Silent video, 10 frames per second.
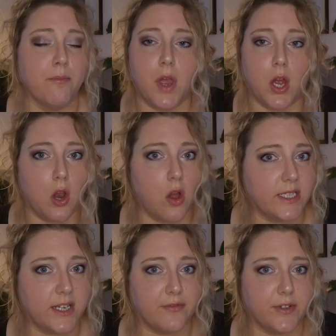a lot
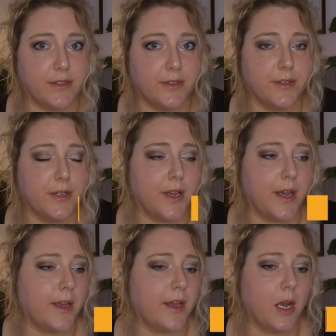different,
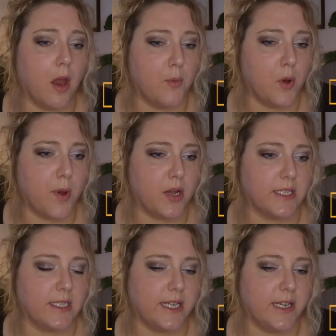a lot more
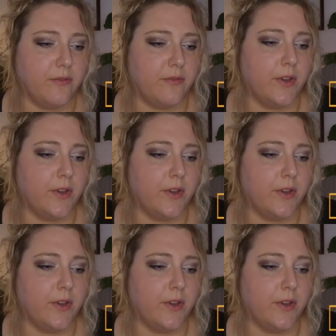positive,